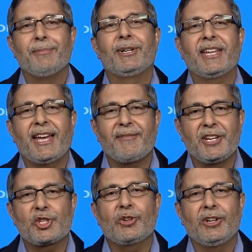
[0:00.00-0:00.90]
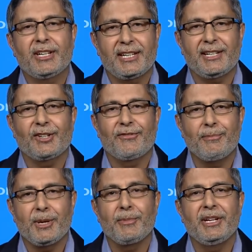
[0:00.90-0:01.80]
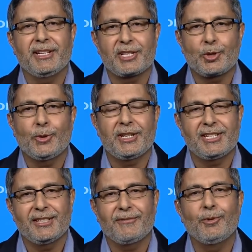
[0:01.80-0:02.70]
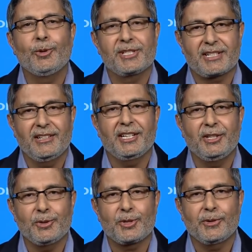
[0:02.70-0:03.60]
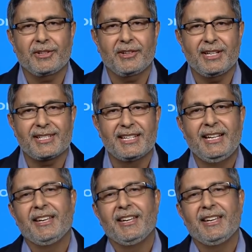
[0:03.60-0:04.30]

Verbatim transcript: but the average content of memory and storage in the phones continues to increase.